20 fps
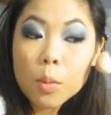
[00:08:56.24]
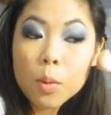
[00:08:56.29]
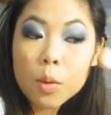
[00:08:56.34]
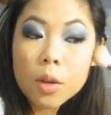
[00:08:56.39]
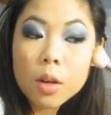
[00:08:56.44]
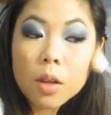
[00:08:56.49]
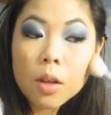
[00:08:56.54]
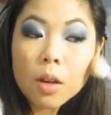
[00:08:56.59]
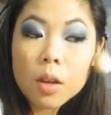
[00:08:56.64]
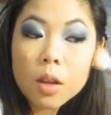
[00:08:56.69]

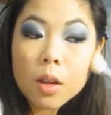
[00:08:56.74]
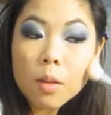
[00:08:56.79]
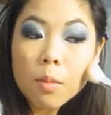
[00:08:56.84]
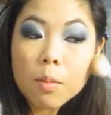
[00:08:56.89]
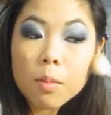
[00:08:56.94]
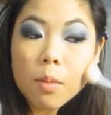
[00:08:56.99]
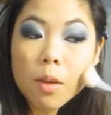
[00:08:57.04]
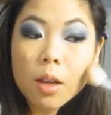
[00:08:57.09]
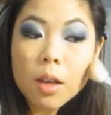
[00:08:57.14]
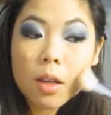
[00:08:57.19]
Put it
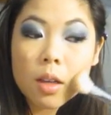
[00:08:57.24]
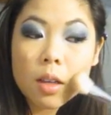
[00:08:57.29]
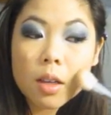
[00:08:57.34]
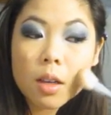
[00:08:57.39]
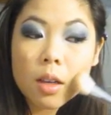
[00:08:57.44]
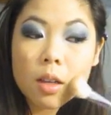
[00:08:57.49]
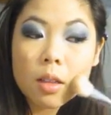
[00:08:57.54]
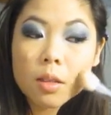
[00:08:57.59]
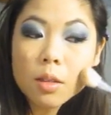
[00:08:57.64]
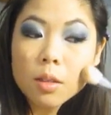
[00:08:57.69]
on my
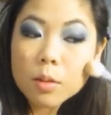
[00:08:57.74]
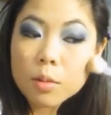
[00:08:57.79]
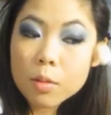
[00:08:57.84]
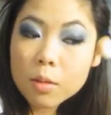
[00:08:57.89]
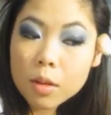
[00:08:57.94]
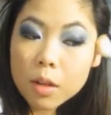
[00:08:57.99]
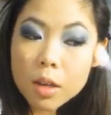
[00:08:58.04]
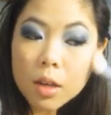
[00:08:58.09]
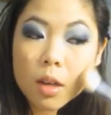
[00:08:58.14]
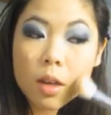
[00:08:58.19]

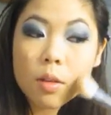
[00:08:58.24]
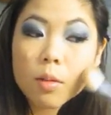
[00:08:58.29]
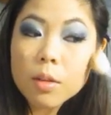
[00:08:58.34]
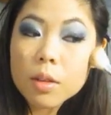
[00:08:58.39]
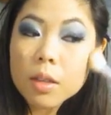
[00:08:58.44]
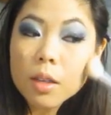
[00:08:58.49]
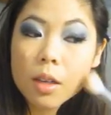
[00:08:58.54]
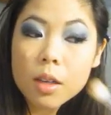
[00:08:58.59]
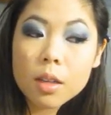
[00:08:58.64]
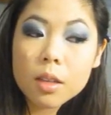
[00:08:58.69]
contour
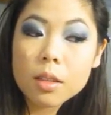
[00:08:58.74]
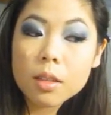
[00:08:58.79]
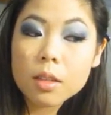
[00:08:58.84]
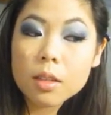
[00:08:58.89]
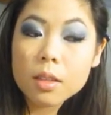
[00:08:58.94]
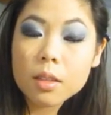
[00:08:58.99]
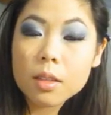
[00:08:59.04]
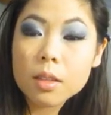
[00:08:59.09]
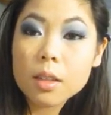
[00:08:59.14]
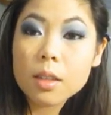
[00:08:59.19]
areas
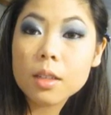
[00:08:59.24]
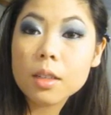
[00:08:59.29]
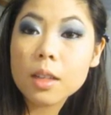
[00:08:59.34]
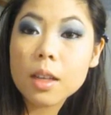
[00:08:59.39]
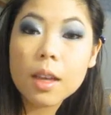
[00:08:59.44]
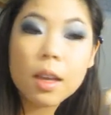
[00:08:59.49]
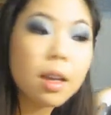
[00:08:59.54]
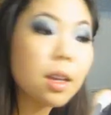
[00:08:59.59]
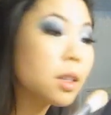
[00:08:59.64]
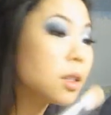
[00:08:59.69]
such
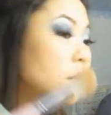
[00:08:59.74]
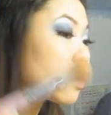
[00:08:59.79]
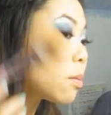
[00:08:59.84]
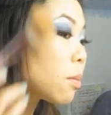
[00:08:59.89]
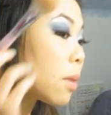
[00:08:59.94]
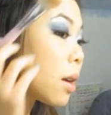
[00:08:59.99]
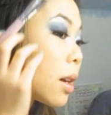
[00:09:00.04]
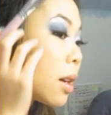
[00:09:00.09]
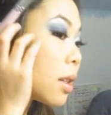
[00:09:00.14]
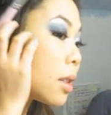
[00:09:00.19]
as
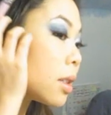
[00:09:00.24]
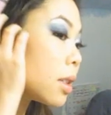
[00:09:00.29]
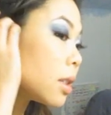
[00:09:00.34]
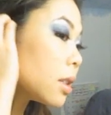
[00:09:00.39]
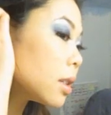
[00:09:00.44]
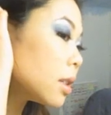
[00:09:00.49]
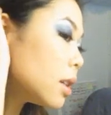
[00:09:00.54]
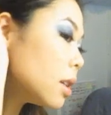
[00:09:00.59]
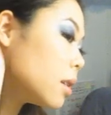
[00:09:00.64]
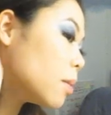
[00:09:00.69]
my
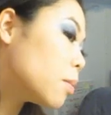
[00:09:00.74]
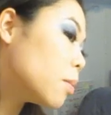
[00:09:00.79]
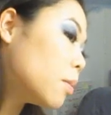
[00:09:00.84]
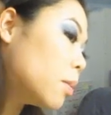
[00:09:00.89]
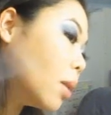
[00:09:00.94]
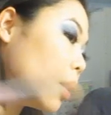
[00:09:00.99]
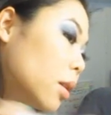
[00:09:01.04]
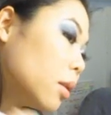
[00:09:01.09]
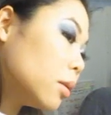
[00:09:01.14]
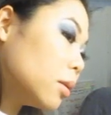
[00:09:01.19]

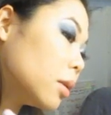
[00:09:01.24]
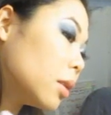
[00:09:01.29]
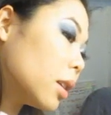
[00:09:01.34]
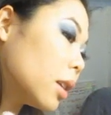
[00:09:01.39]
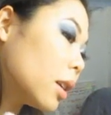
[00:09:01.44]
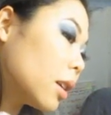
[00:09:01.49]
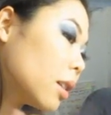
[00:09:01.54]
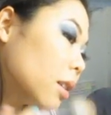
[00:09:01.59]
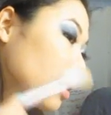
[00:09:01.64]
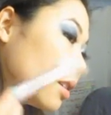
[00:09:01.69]
cheekbone,
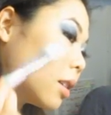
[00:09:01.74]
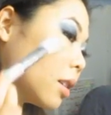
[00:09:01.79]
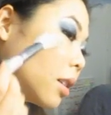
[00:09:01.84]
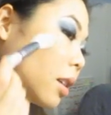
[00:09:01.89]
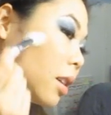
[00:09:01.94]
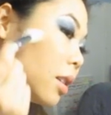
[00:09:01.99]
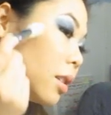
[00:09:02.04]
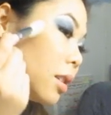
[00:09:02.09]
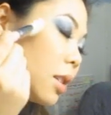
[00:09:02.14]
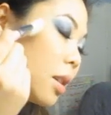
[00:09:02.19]

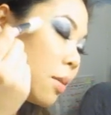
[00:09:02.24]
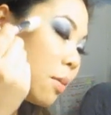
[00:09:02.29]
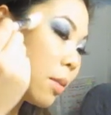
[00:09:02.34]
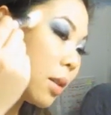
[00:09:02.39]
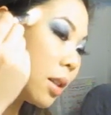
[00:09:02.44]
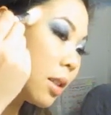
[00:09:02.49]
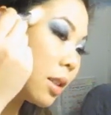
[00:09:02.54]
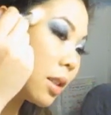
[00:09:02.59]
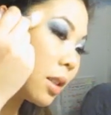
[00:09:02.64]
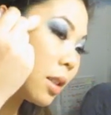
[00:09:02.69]
underneath
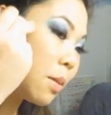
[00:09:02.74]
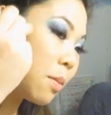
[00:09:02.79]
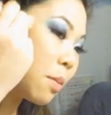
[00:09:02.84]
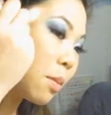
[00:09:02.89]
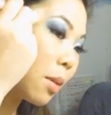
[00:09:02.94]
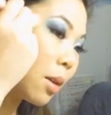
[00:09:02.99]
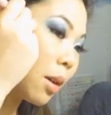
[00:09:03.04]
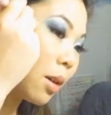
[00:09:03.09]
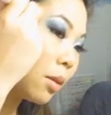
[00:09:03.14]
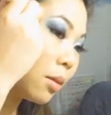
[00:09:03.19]
my
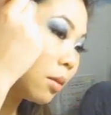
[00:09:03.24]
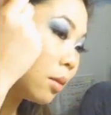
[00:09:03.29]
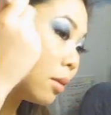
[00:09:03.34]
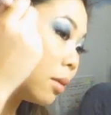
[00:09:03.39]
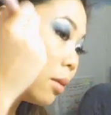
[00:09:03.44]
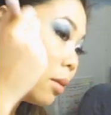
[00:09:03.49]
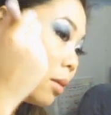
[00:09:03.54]
cheekbone.